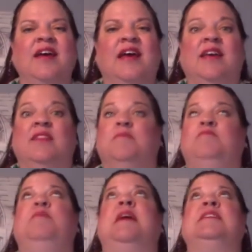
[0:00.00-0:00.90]
And the
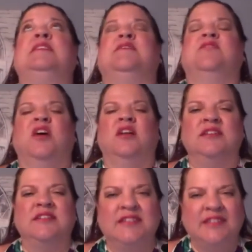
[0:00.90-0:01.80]
best of all
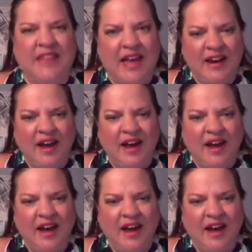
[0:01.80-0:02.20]
is set